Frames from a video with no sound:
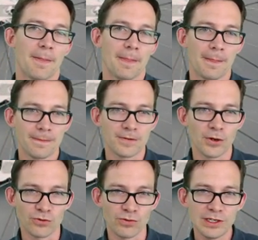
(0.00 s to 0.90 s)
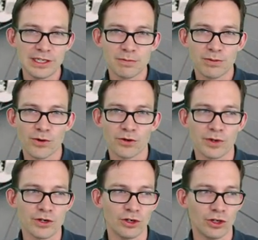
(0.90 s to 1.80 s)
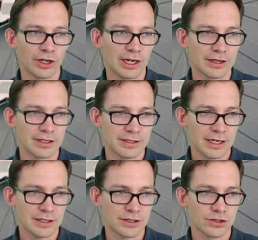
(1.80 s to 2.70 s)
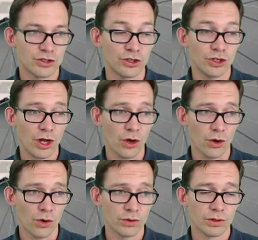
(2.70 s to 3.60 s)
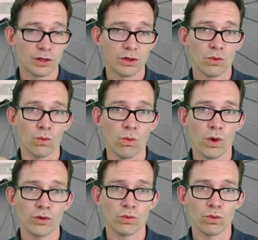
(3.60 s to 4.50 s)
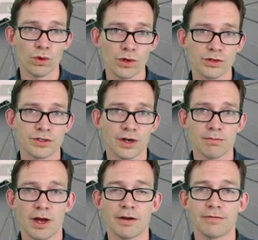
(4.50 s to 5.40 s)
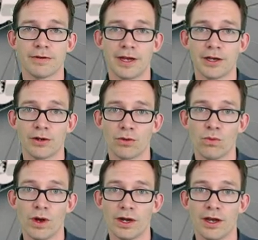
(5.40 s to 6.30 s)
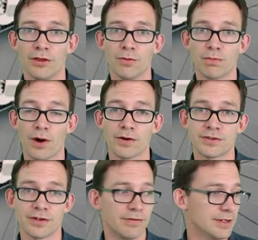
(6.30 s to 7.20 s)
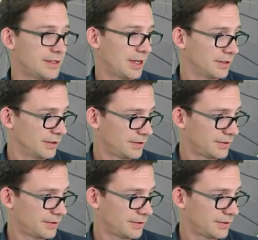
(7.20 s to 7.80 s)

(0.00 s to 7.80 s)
So it's really important when you're looking at the sentence to know what words are modifying what other parts of the sentence.